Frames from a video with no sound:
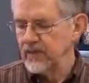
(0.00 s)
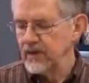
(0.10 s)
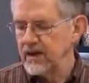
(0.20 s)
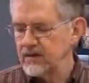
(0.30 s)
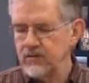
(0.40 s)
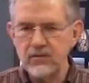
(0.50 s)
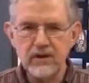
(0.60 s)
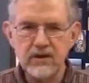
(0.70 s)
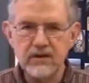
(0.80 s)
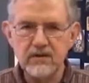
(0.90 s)
That's what we're
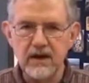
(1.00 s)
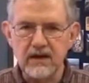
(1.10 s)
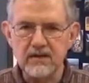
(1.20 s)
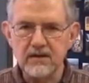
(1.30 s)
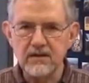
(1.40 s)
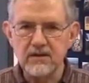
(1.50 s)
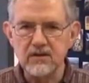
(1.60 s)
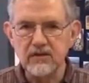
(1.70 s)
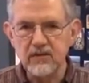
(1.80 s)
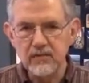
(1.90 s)
going to do next.
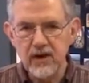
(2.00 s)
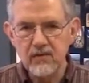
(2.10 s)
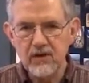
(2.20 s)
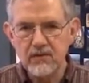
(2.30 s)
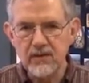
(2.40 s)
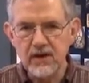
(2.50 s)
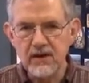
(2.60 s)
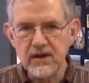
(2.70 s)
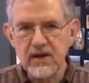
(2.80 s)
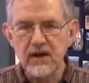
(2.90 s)
So if you'll bear with me,
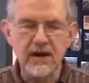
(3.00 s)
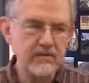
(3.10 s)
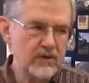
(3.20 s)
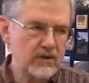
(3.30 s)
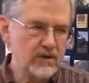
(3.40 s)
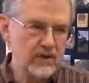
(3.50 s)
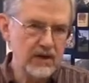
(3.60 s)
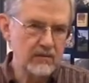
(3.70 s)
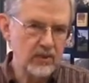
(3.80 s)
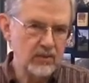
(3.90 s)
I'm going to go
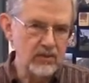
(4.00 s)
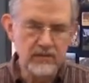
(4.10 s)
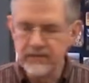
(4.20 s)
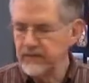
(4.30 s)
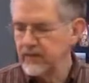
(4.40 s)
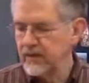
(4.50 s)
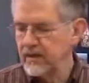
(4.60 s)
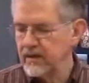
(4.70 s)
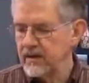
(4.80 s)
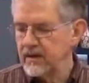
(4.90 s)
get a bowl
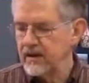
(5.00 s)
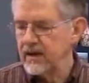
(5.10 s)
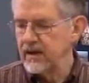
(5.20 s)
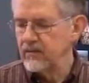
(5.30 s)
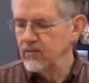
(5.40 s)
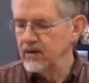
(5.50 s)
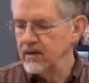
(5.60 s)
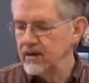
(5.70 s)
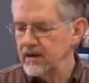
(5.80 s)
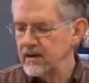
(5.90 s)
and we're
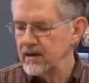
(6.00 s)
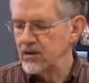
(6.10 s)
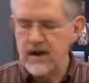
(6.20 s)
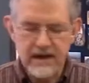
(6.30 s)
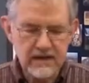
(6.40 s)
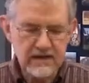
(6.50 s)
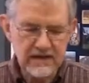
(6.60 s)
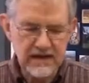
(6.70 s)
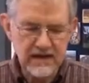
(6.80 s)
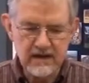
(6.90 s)
going to crack this
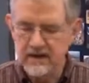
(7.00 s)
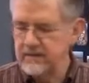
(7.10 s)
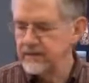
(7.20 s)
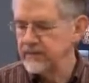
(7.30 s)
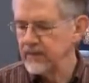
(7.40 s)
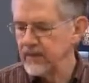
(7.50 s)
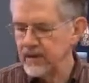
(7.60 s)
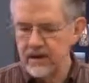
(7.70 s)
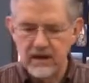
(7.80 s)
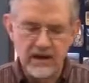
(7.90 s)
egg.
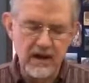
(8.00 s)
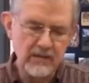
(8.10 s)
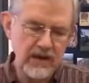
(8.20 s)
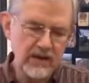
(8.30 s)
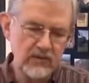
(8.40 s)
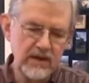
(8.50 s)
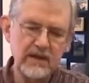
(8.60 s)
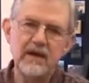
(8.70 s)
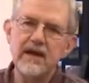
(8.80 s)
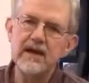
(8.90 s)
And by the way,
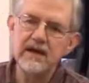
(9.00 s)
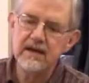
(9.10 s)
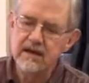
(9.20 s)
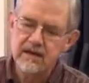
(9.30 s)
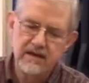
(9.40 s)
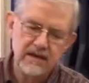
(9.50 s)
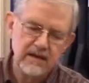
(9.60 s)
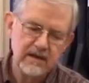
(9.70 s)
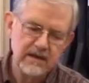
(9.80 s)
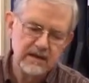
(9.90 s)
the egg
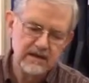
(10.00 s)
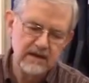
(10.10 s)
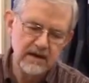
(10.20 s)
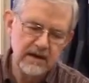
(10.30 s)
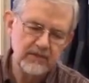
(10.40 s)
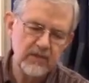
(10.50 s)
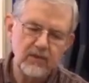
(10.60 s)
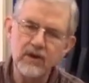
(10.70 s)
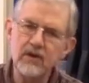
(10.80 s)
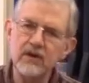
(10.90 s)
is,
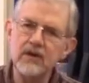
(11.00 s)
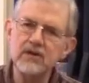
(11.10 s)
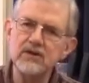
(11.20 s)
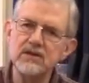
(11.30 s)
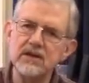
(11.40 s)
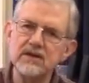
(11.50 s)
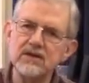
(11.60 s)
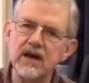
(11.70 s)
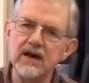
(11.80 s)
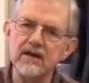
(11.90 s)
we only use the
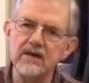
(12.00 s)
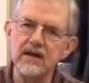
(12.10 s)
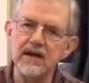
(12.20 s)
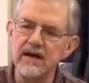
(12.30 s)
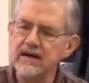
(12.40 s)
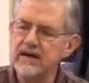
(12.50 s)
inside of the egg.